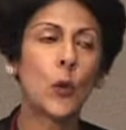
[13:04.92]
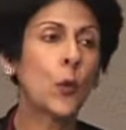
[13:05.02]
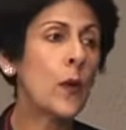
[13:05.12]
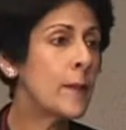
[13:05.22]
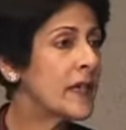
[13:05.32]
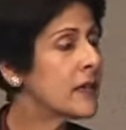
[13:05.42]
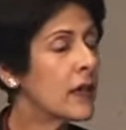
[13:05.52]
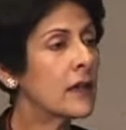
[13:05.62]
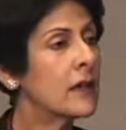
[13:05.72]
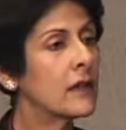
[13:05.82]
Women,
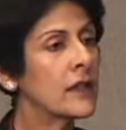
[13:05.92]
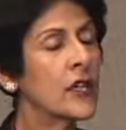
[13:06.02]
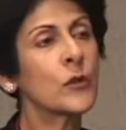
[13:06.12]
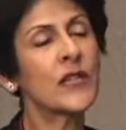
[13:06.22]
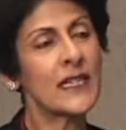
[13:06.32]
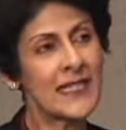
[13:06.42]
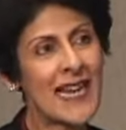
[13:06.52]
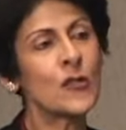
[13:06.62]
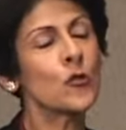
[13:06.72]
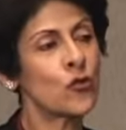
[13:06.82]
you know, they
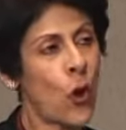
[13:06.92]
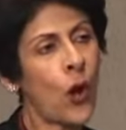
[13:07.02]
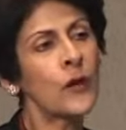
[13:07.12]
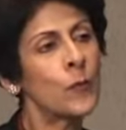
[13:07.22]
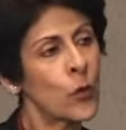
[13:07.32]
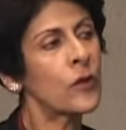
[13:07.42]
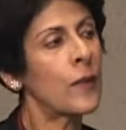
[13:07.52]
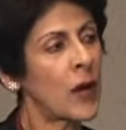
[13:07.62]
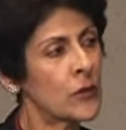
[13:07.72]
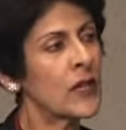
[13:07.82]
tend to talk more
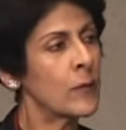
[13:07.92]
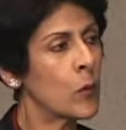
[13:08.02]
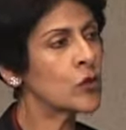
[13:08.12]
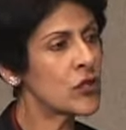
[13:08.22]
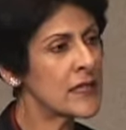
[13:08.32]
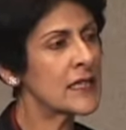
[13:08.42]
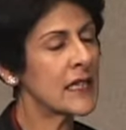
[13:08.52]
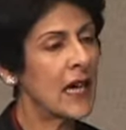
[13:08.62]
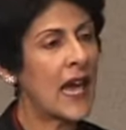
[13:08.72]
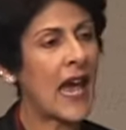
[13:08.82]
about their emotions.
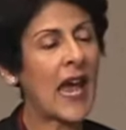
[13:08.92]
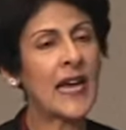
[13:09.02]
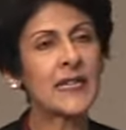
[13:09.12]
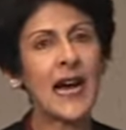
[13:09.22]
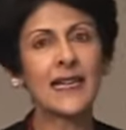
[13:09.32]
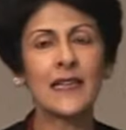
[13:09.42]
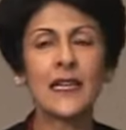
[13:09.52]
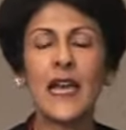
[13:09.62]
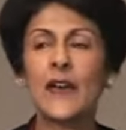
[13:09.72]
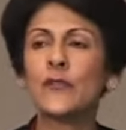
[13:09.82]
And I
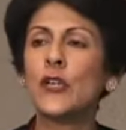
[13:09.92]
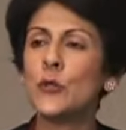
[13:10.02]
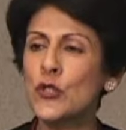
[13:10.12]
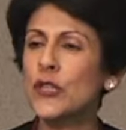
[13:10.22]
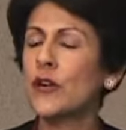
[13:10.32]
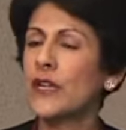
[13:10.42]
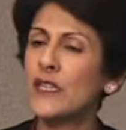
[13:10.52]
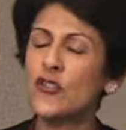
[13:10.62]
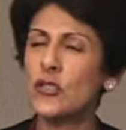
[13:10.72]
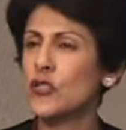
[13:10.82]
think evolutionarily
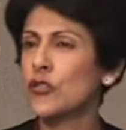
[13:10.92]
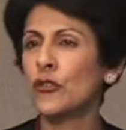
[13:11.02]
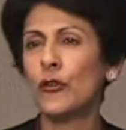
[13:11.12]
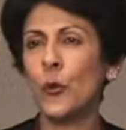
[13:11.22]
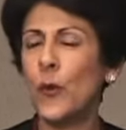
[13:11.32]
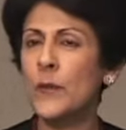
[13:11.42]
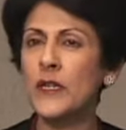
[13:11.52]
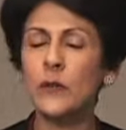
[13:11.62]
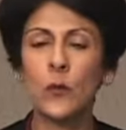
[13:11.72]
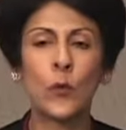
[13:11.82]
just, you know,
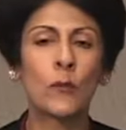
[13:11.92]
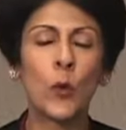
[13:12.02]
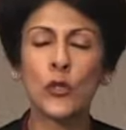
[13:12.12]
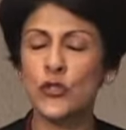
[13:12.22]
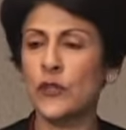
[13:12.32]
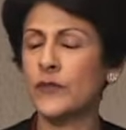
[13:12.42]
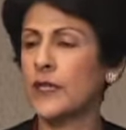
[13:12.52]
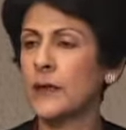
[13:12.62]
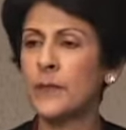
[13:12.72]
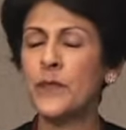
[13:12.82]
women were more sort of
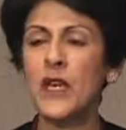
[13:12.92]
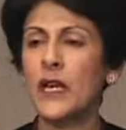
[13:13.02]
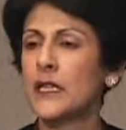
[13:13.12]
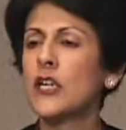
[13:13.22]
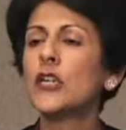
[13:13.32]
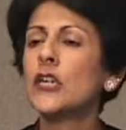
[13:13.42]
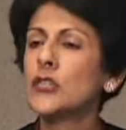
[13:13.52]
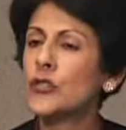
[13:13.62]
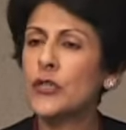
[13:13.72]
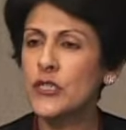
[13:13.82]
the, the
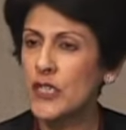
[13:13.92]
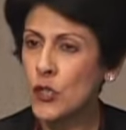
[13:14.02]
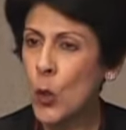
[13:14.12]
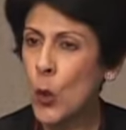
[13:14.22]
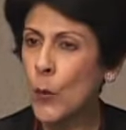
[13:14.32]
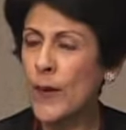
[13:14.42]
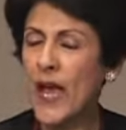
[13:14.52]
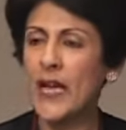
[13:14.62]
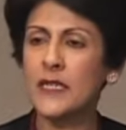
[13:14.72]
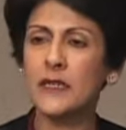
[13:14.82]
nurturers at home
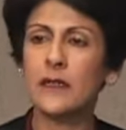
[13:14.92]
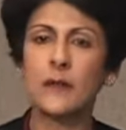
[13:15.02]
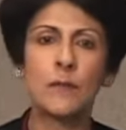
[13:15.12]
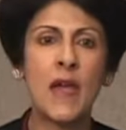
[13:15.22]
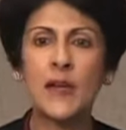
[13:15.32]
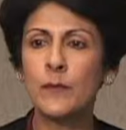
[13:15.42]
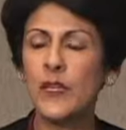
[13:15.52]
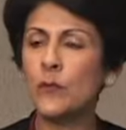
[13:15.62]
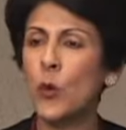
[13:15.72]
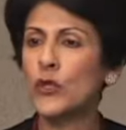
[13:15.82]
and the men
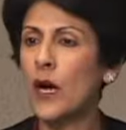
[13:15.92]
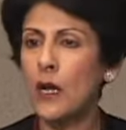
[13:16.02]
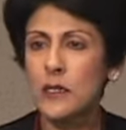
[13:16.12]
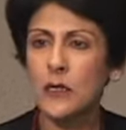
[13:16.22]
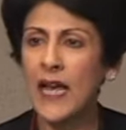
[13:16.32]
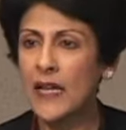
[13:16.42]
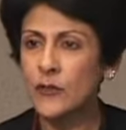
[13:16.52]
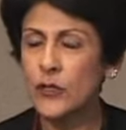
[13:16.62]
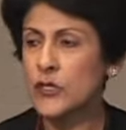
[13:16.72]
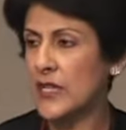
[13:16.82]
being more the
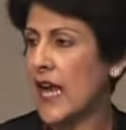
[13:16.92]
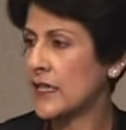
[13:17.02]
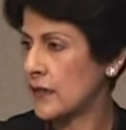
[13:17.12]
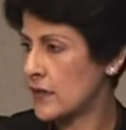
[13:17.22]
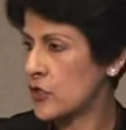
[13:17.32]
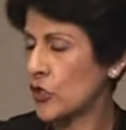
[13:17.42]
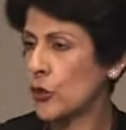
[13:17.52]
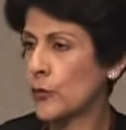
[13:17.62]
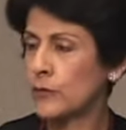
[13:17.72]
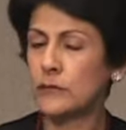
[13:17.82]
hunter-gatherers. They had this, you
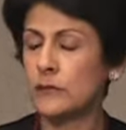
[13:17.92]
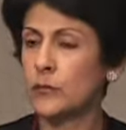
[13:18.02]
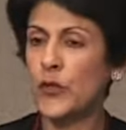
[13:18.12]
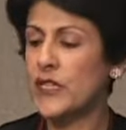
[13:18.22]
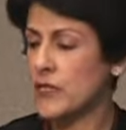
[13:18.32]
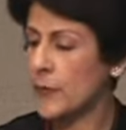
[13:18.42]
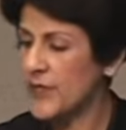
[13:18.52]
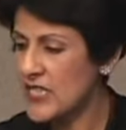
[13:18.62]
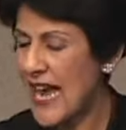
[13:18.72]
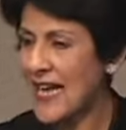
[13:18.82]
know,
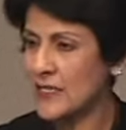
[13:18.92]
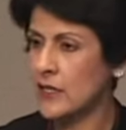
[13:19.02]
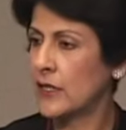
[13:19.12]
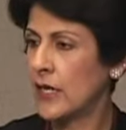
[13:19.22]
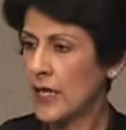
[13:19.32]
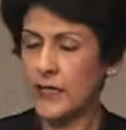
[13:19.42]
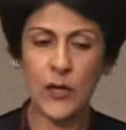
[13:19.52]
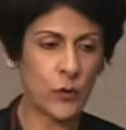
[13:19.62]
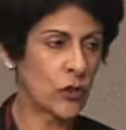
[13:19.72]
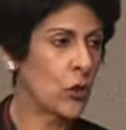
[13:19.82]
predetermined task. They
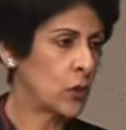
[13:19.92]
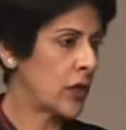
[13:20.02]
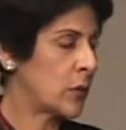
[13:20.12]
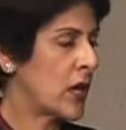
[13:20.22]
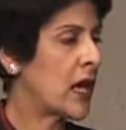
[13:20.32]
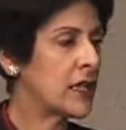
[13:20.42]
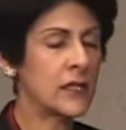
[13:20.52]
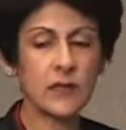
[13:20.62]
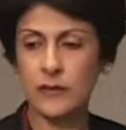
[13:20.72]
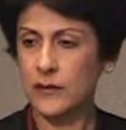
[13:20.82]
would go, they would
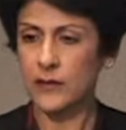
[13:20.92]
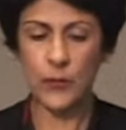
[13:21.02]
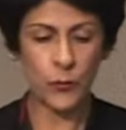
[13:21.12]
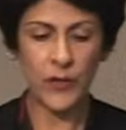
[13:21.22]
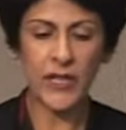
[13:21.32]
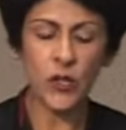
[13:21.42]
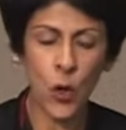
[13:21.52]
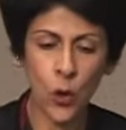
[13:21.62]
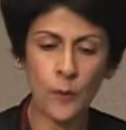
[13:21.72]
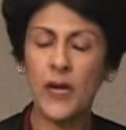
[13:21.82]
hunt, they would bring it
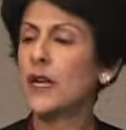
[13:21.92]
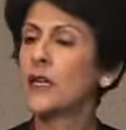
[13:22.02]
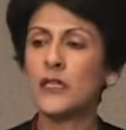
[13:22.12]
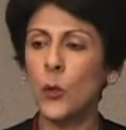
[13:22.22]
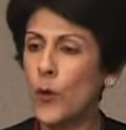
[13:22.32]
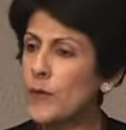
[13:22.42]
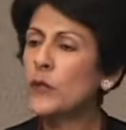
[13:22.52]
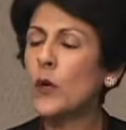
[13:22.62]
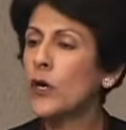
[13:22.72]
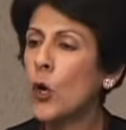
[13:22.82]
home. The women
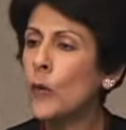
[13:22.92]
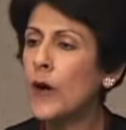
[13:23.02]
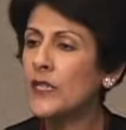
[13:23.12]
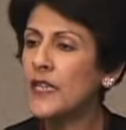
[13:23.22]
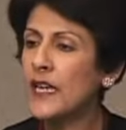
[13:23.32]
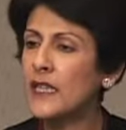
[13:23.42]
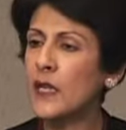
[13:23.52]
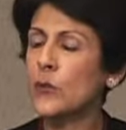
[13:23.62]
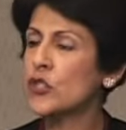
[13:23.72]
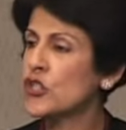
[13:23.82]
were home all day. They
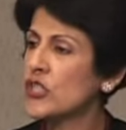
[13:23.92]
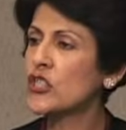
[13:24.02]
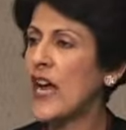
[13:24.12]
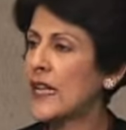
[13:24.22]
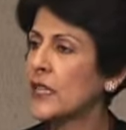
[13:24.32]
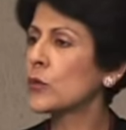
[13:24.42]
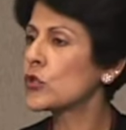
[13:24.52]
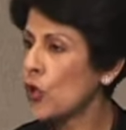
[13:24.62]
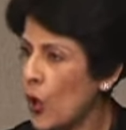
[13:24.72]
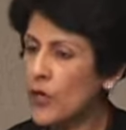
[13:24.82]
would chit chat. They
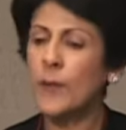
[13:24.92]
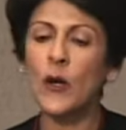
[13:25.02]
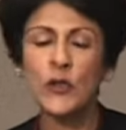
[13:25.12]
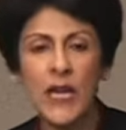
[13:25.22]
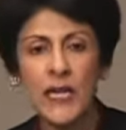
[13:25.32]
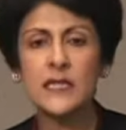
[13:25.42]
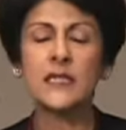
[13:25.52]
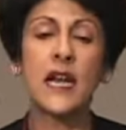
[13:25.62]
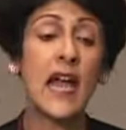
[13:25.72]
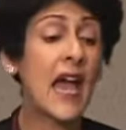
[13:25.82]
would talk about things.
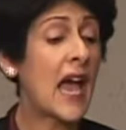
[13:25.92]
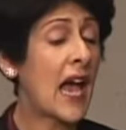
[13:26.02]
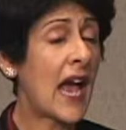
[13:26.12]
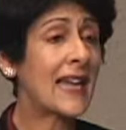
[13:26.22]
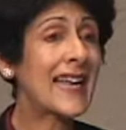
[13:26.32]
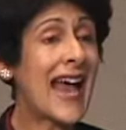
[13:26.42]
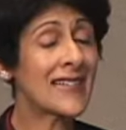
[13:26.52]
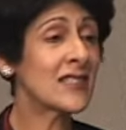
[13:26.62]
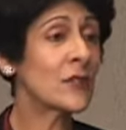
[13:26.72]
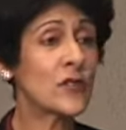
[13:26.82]
And
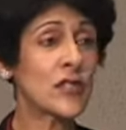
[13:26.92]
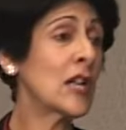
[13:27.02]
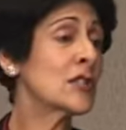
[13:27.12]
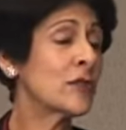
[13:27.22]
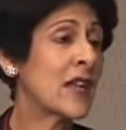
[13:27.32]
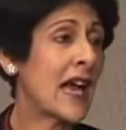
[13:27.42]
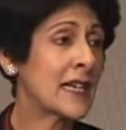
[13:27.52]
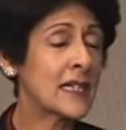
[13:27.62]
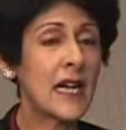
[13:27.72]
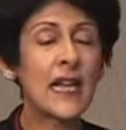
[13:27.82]
as a result of
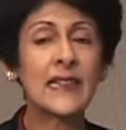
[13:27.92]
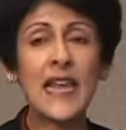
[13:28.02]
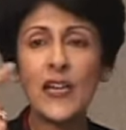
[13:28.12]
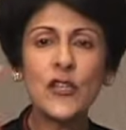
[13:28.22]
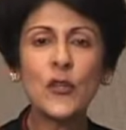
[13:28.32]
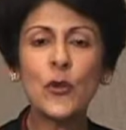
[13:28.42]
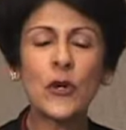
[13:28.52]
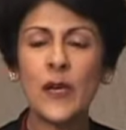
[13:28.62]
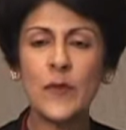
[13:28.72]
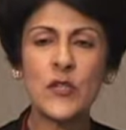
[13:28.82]
that, their
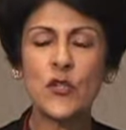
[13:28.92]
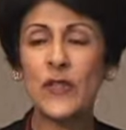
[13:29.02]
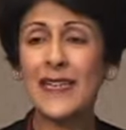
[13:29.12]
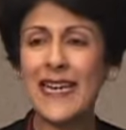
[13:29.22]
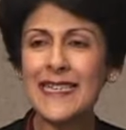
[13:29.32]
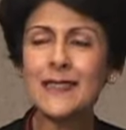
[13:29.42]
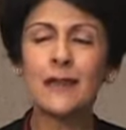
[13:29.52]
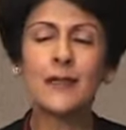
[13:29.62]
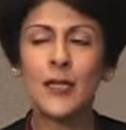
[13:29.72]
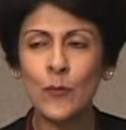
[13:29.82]
neurochemistry is a
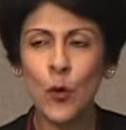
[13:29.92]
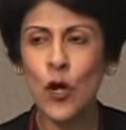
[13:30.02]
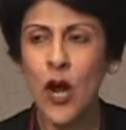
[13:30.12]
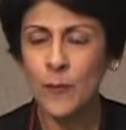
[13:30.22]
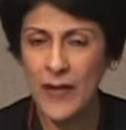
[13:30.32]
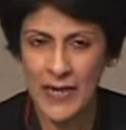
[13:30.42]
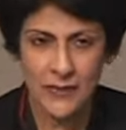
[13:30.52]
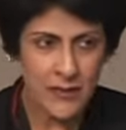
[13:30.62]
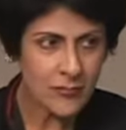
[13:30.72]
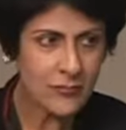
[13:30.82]
little more
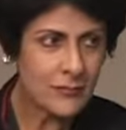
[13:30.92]
complex.